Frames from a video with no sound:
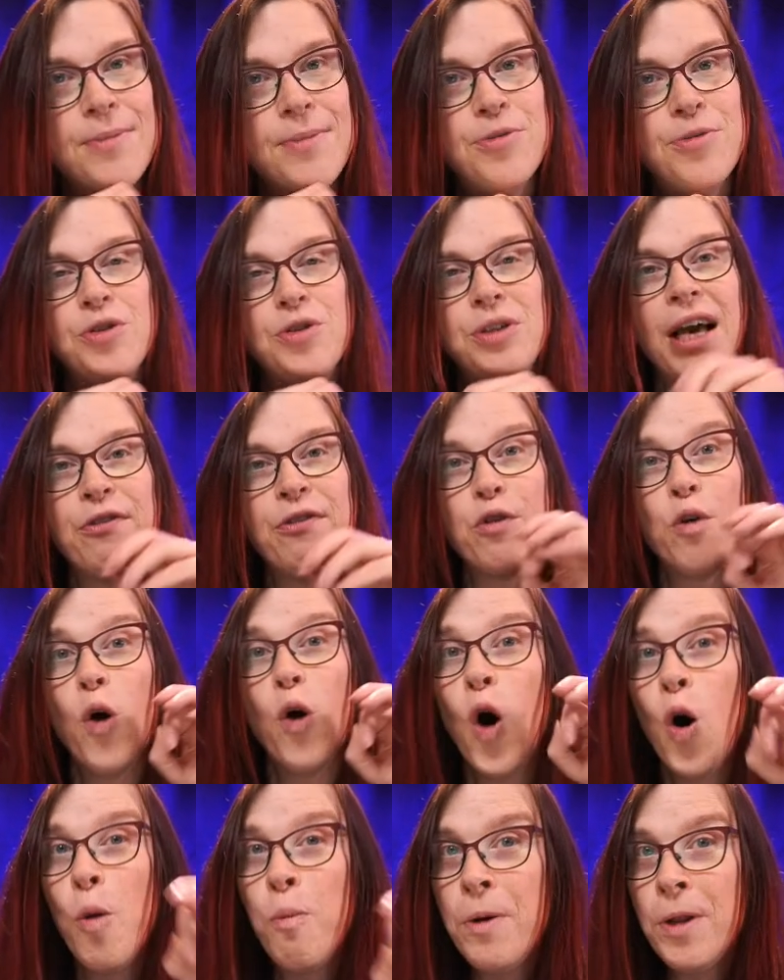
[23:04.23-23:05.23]
So you have to
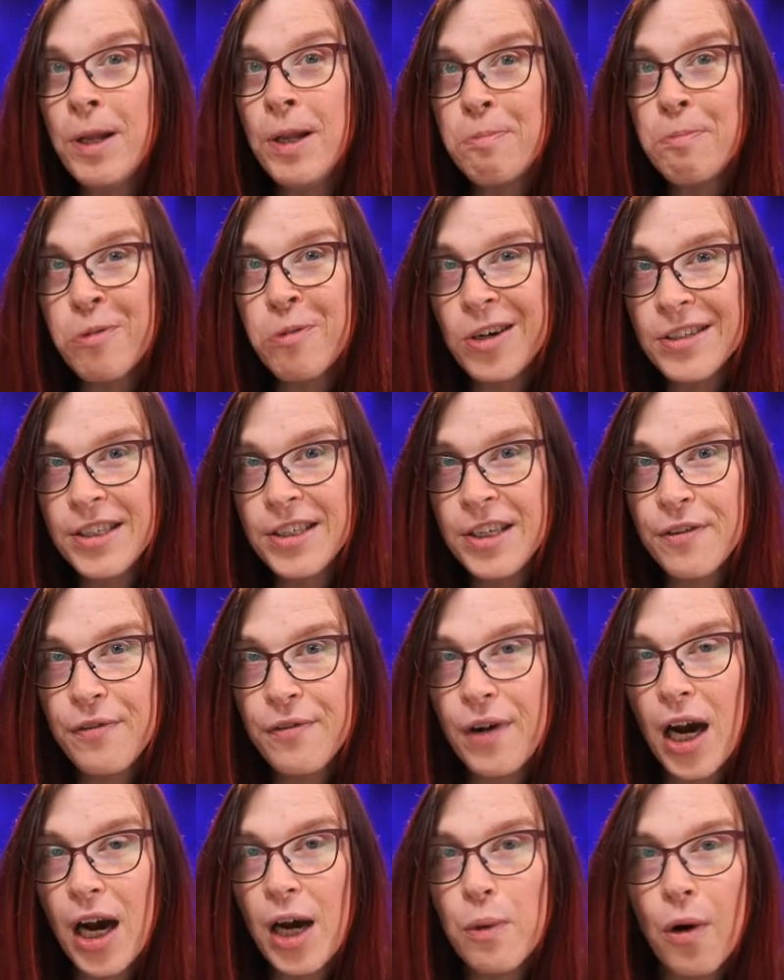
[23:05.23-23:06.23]
open the port in your
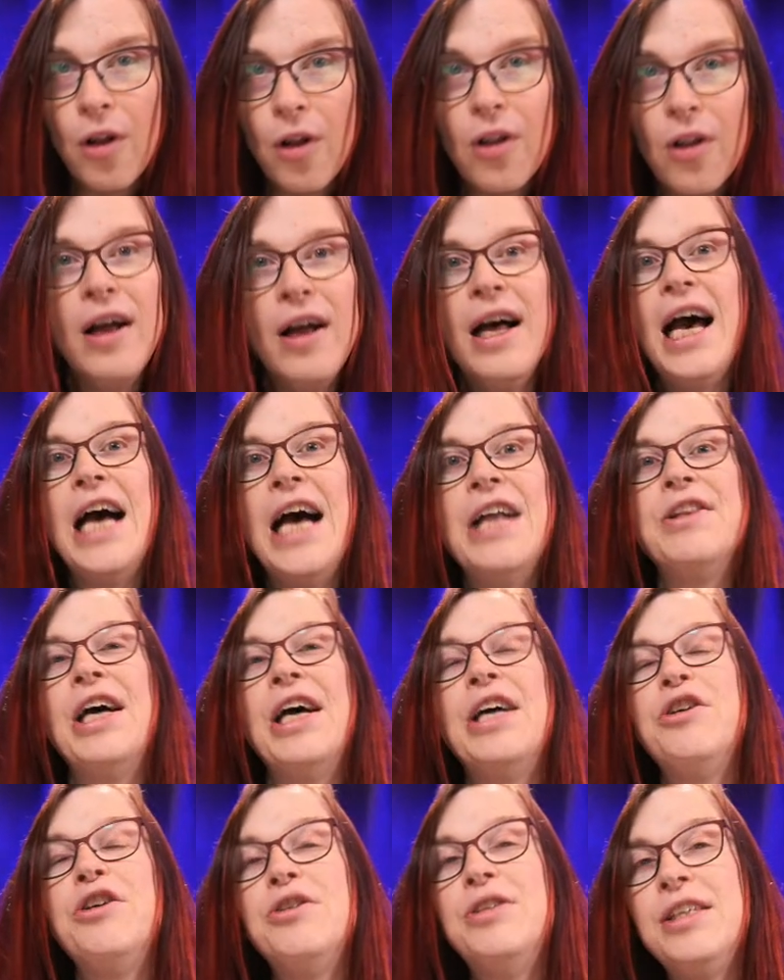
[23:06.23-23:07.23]
firewall, and then
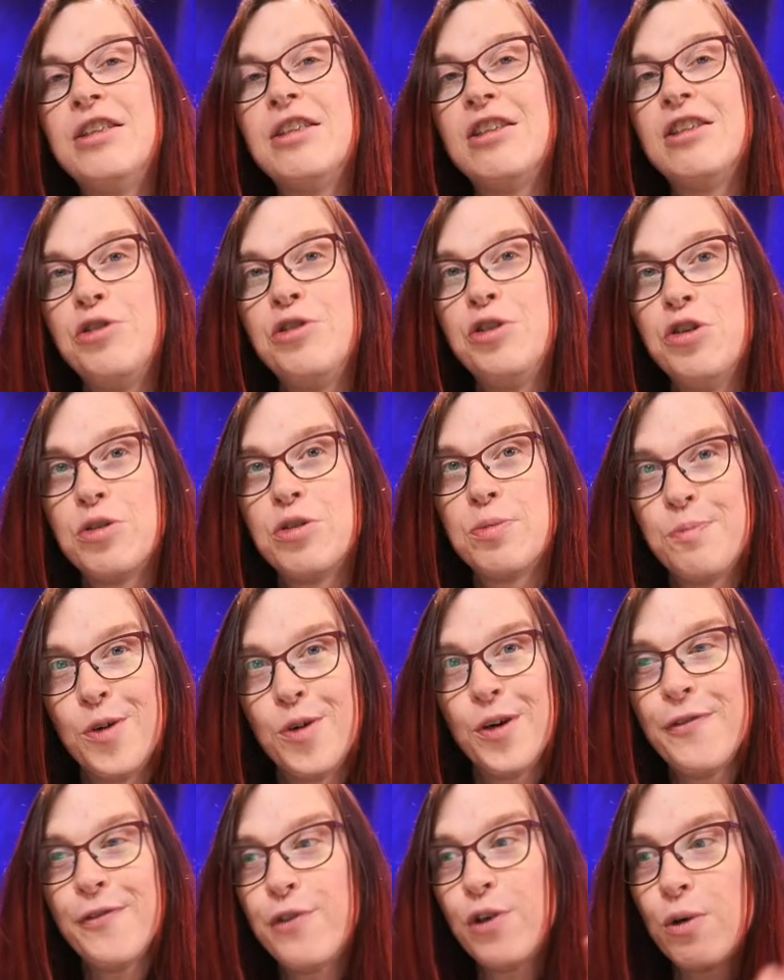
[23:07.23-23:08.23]
you need to use port
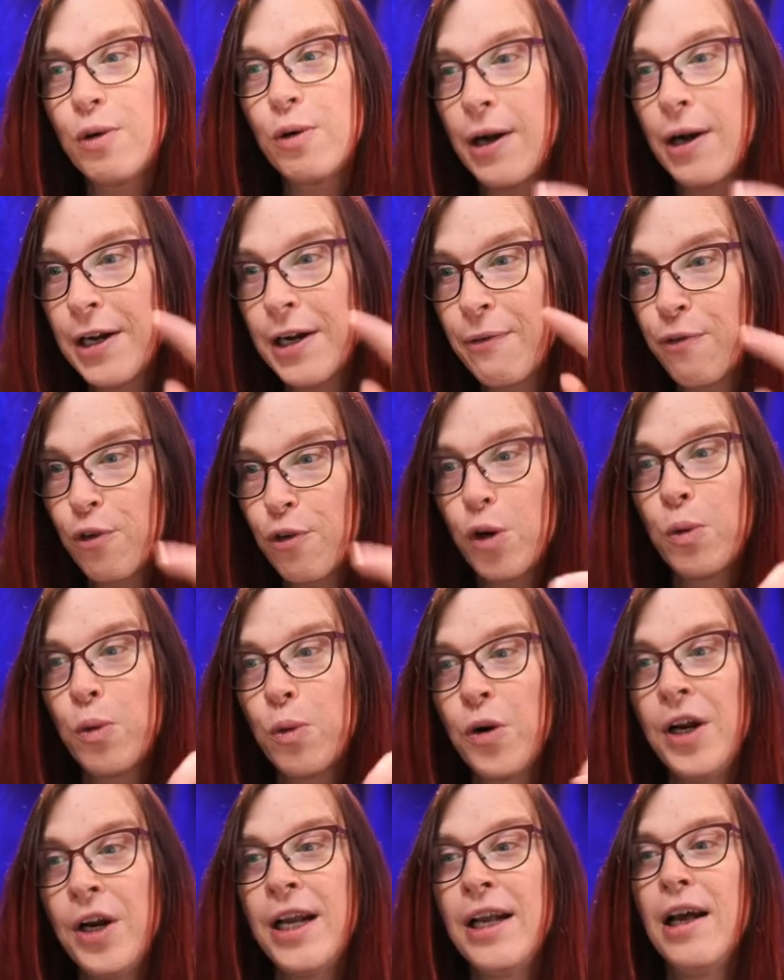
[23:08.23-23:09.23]

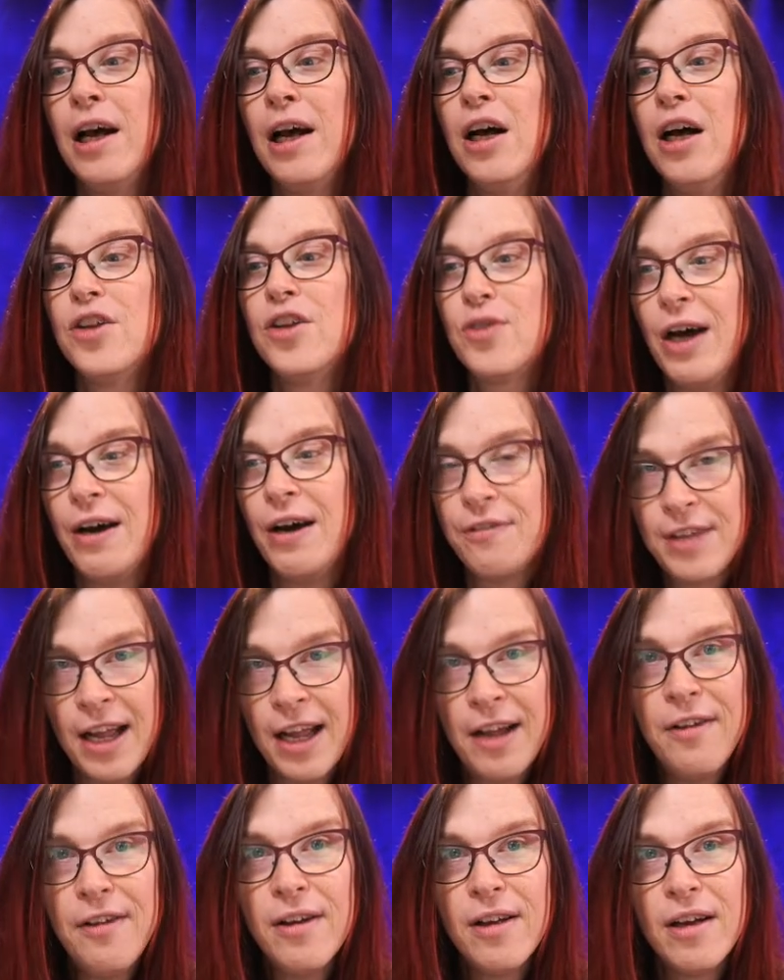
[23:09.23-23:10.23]
forwarding to have
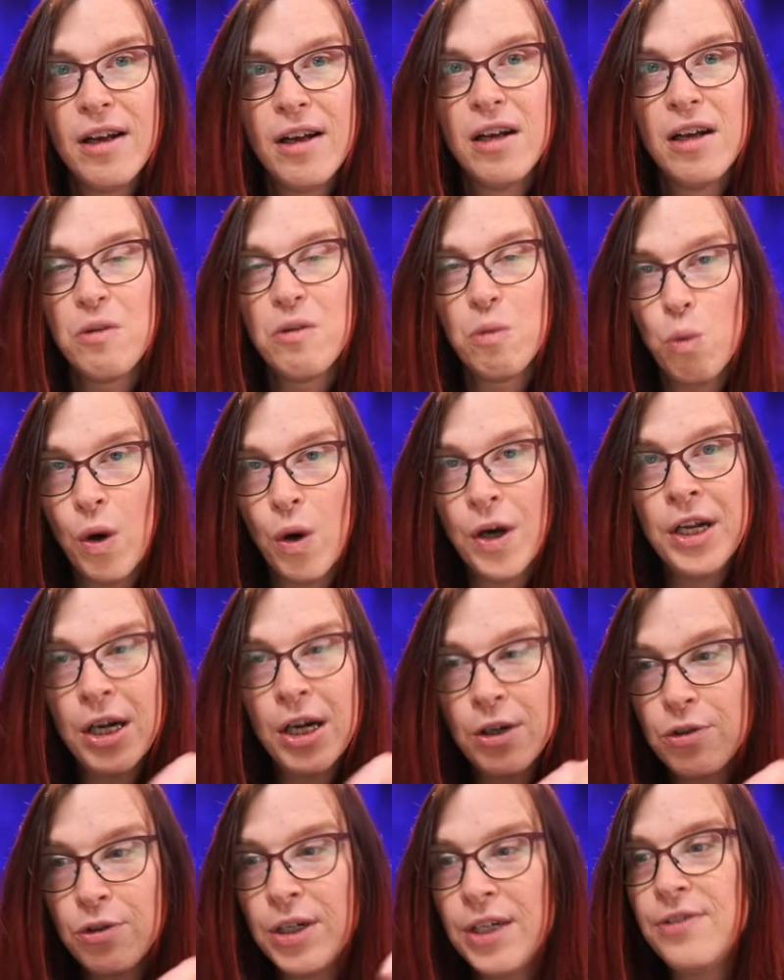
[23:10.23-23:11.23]

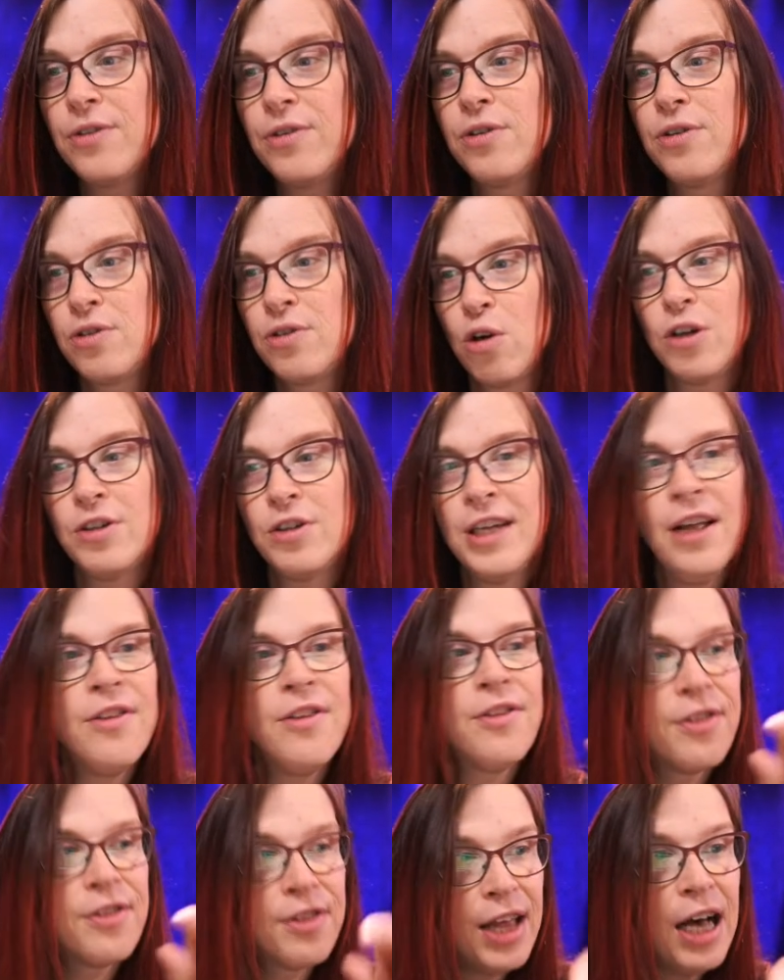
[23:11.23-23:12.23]
10,100 or
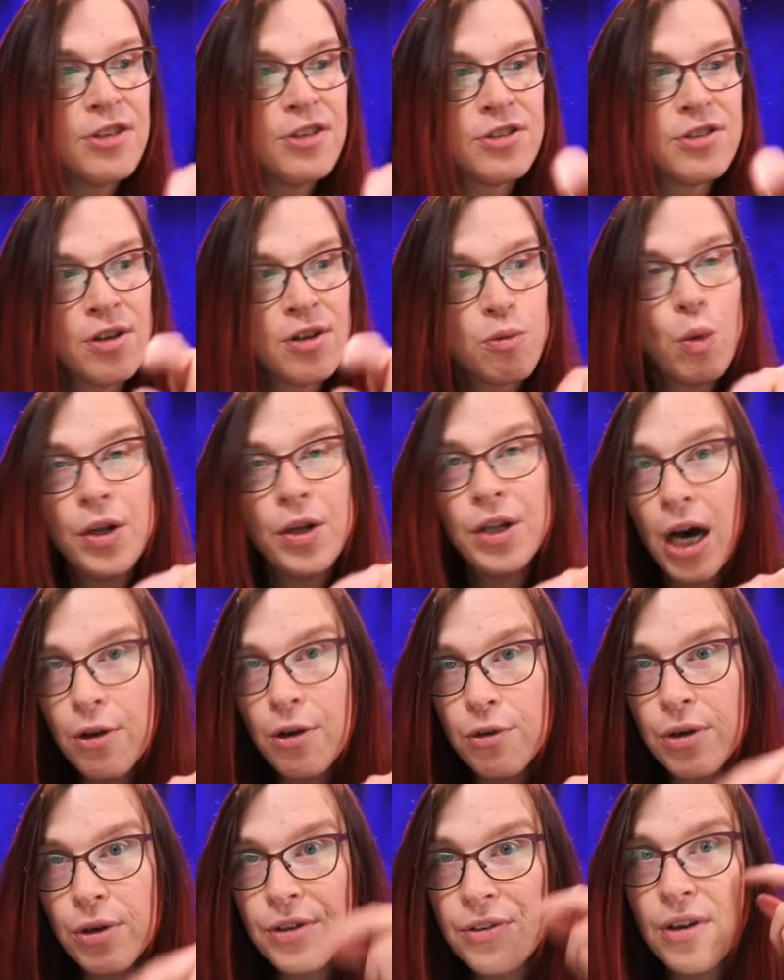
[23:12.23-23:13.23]

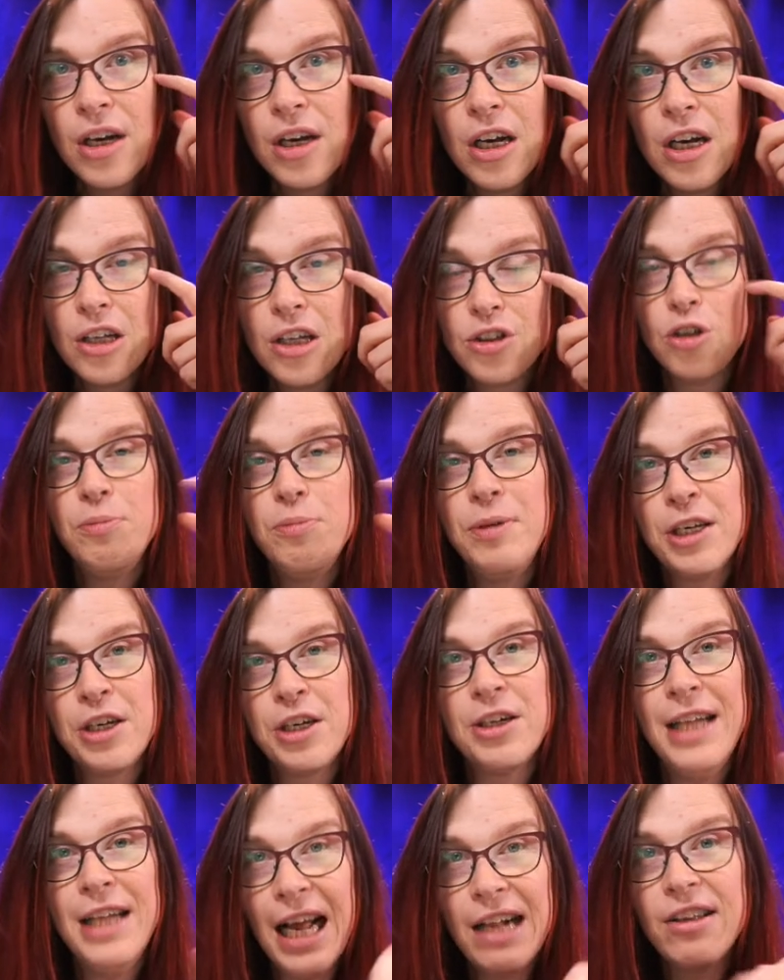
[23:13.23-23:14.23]
10,100 to be
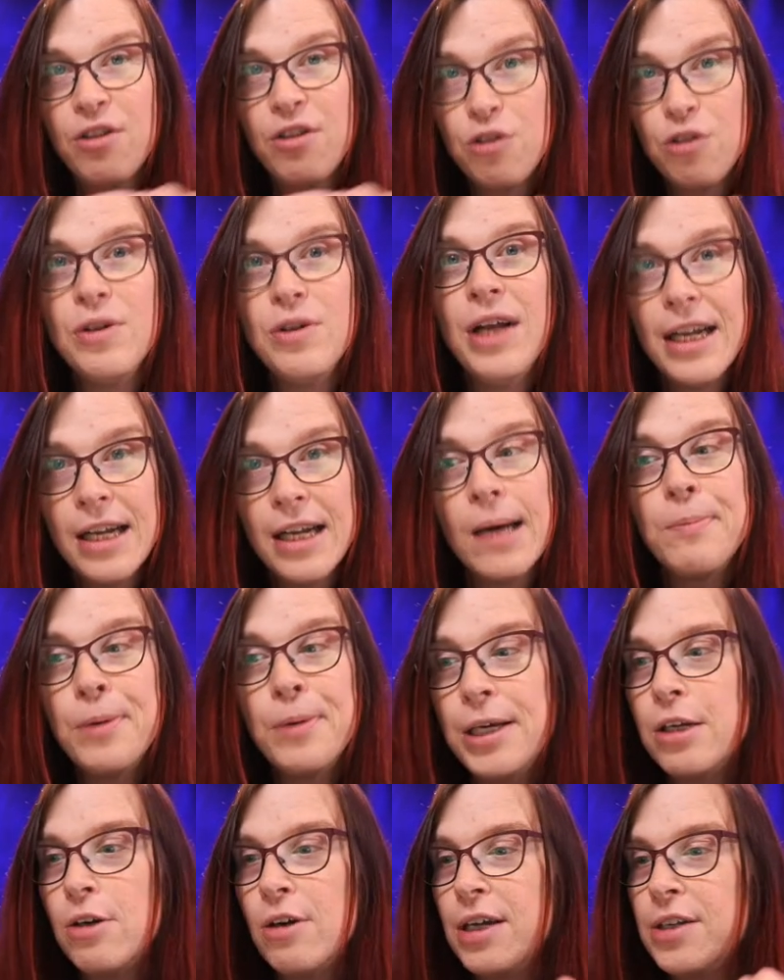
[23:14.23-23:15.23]
connected to that IP
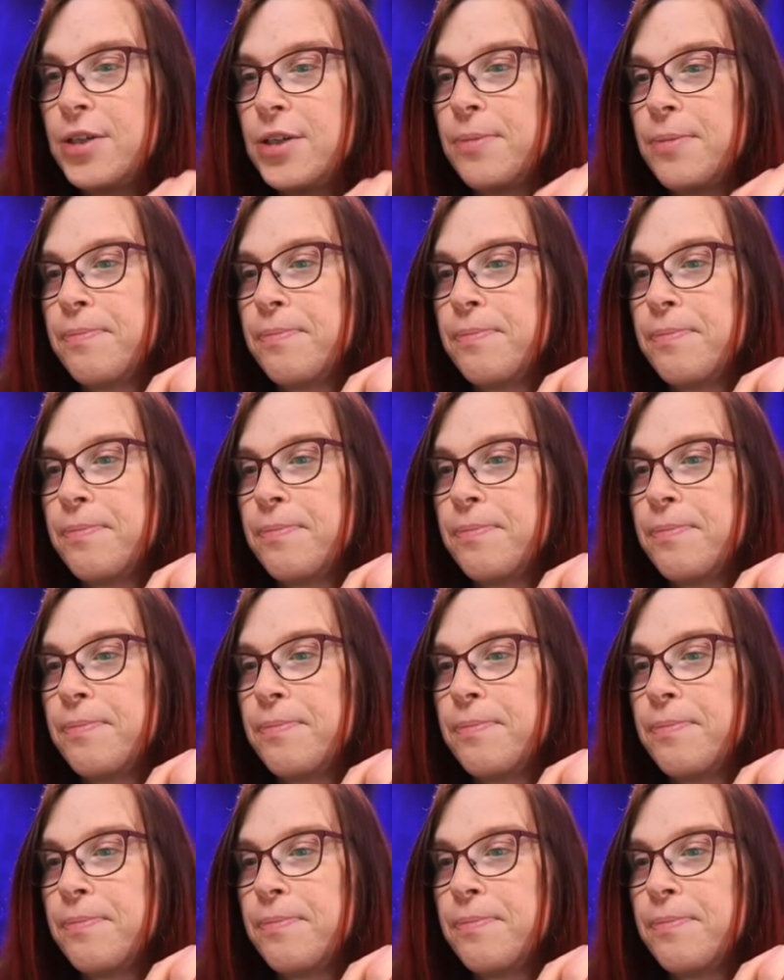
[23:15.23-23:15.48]
address.